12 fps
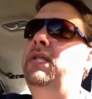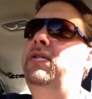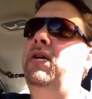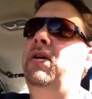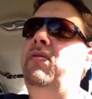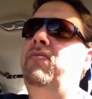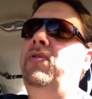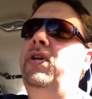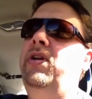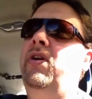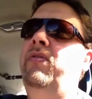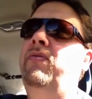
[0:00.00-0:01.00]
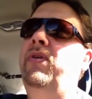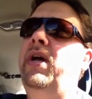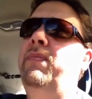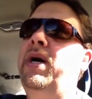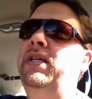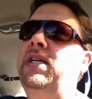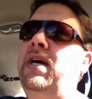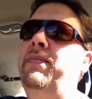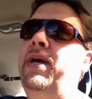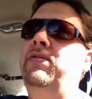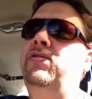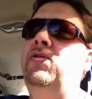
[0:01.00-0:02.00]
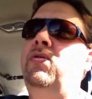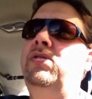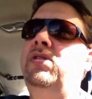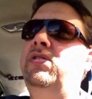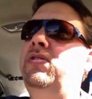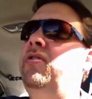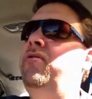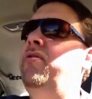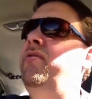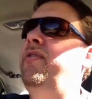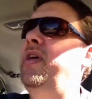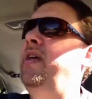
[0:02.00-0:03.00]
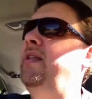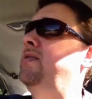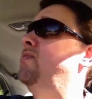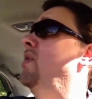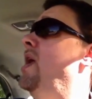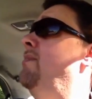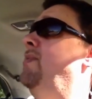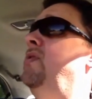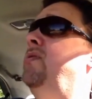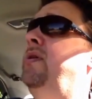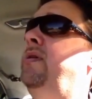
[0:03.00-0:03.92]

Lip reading: So, everybody's got to make the choices and do their thing. That's what I'm doing.